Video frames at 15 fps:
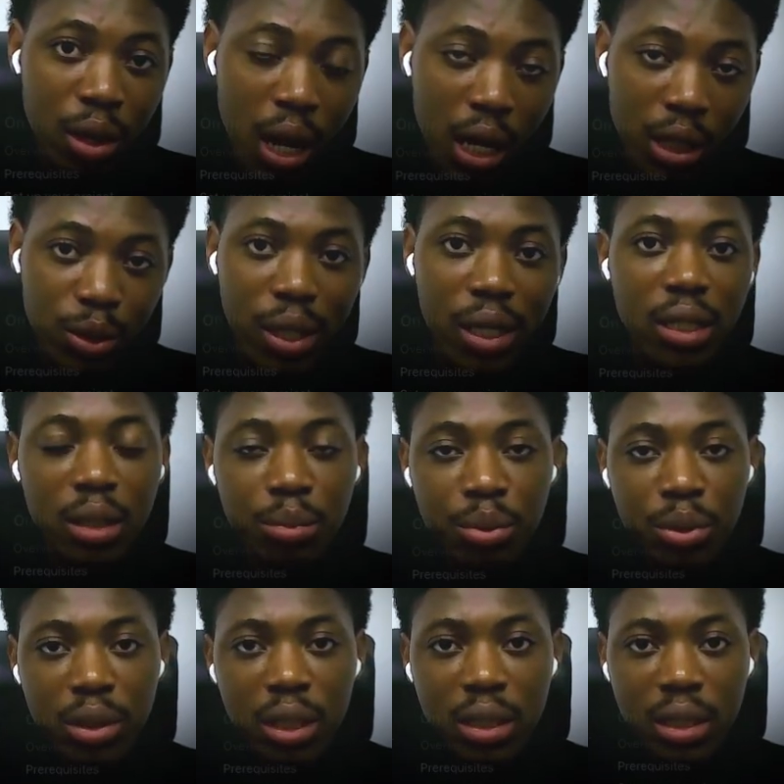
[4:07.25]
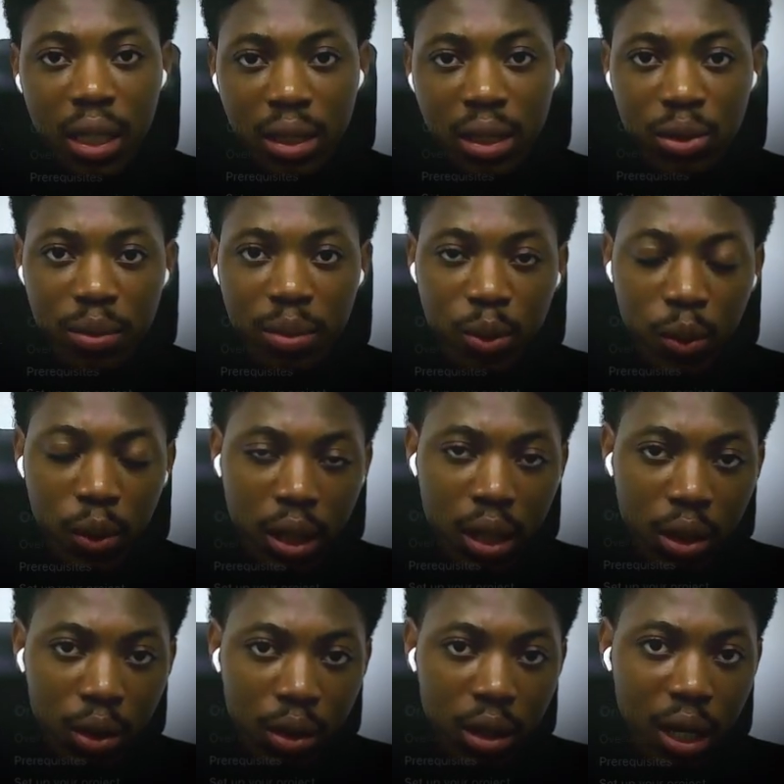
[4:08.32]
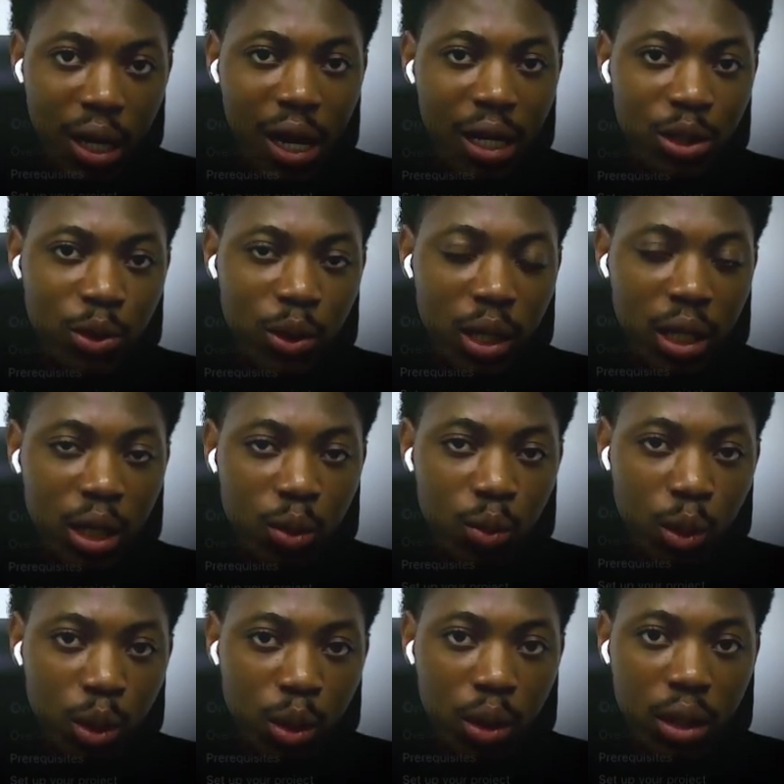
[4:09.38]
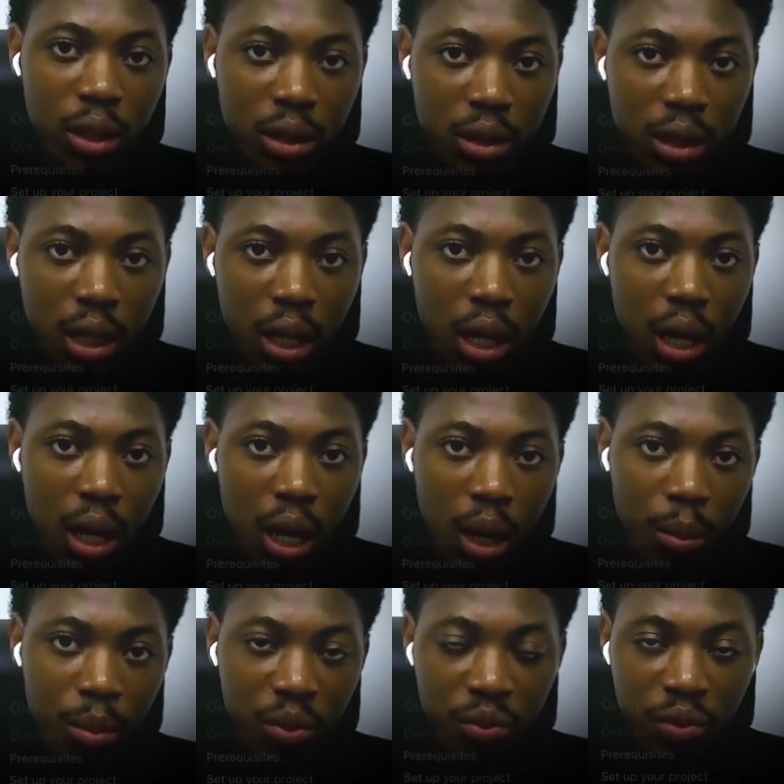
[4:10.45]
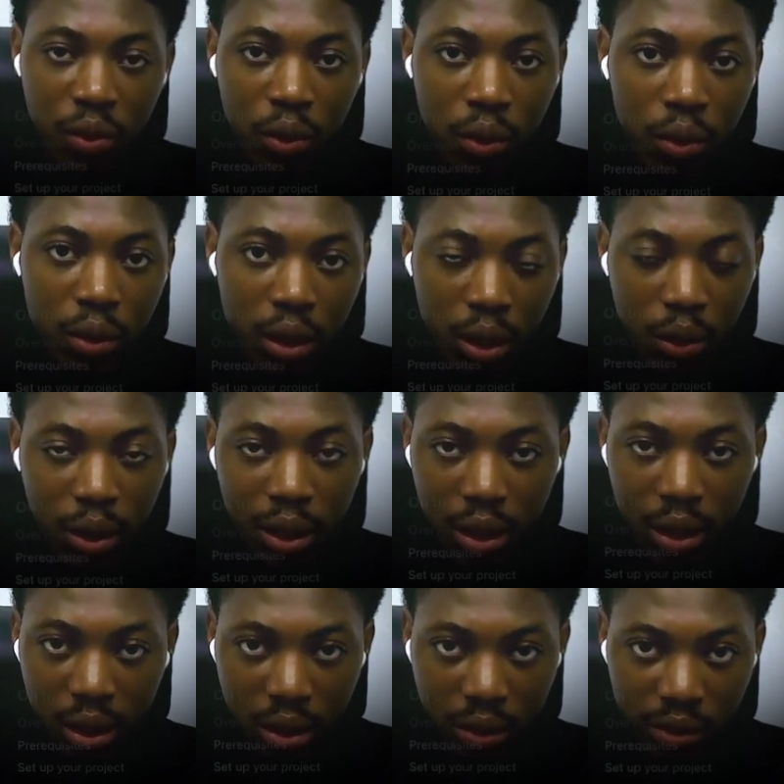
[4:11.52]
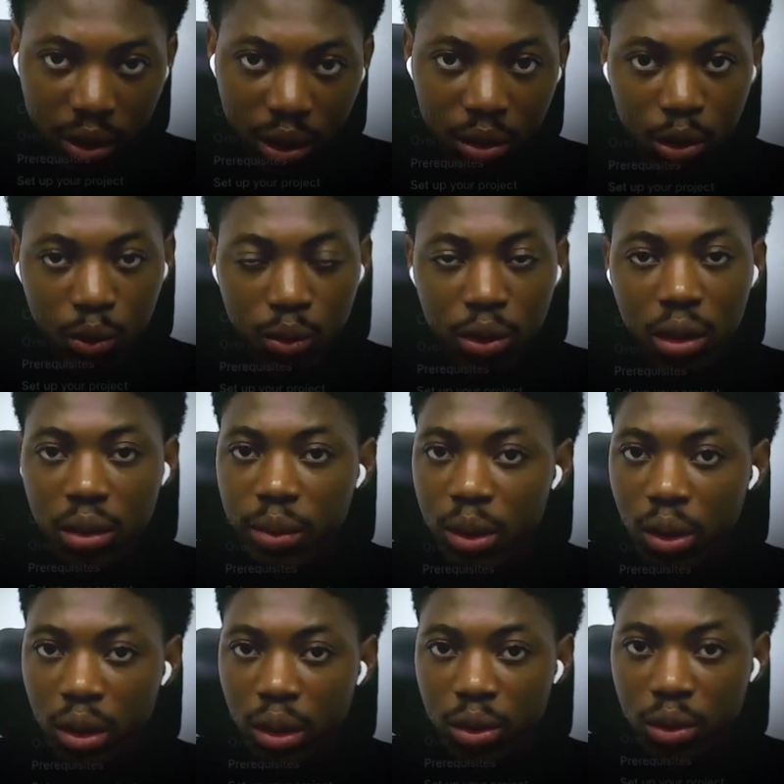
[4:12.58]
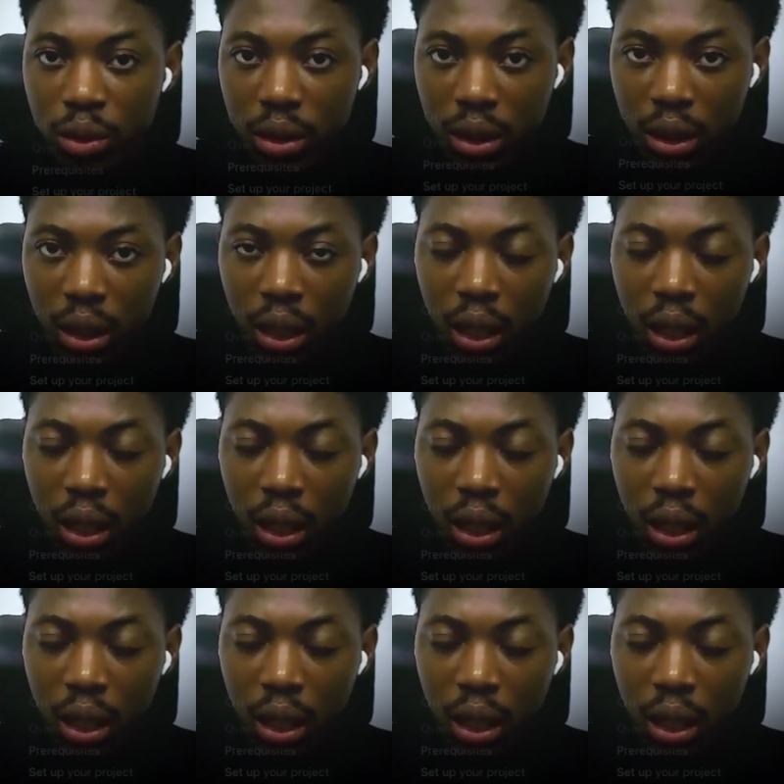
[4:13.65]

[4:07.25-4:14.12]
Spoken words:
Actually, the projects that we'll be working on, I actually work on it before recording this video. So we'll just be going through the